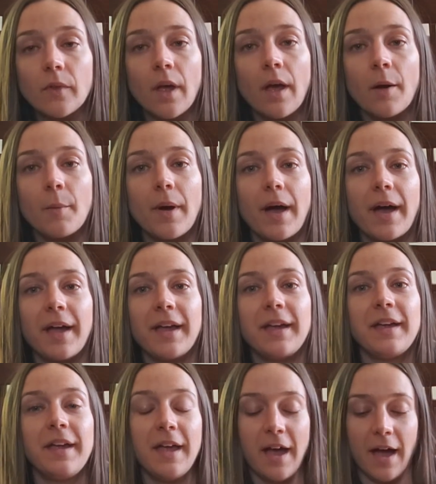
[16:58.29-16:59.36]

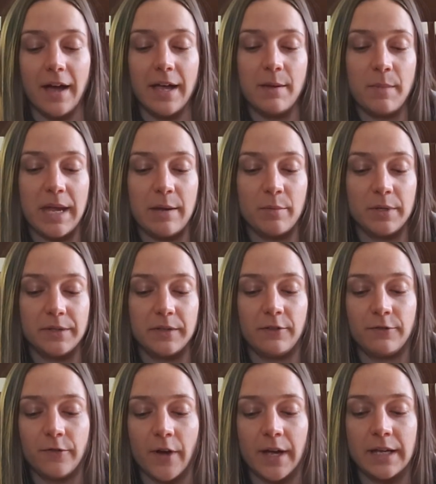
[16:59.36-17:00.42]
I am able to
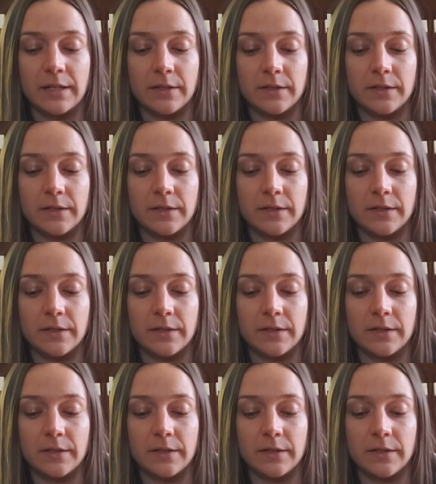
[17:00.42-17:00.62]
find